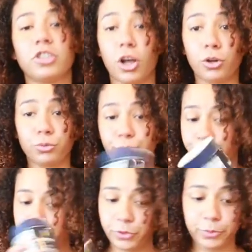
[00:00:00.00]
salt,
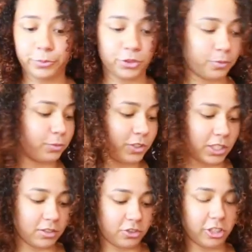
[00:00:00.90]

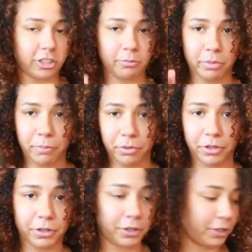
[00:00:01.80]
seasoned chicken, pepper
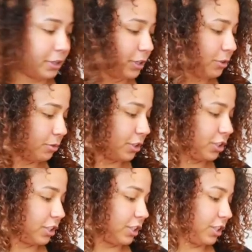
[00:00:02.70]
for the
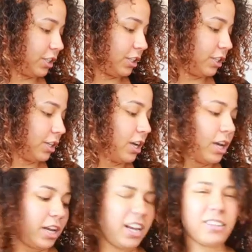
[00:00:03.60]
chicken.
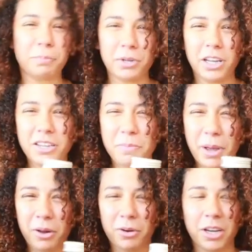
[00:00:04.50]
He doesn't put onion
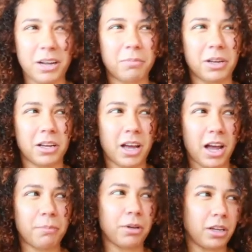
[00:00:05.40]
powder in it, but
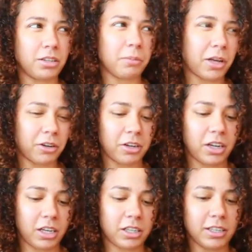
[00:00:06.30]
I put onion powder in
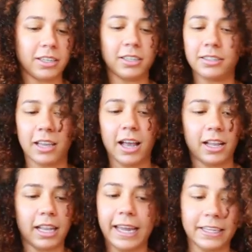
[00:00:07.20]
it because
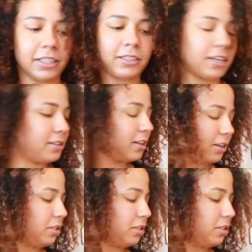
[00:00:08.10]
I like the taste of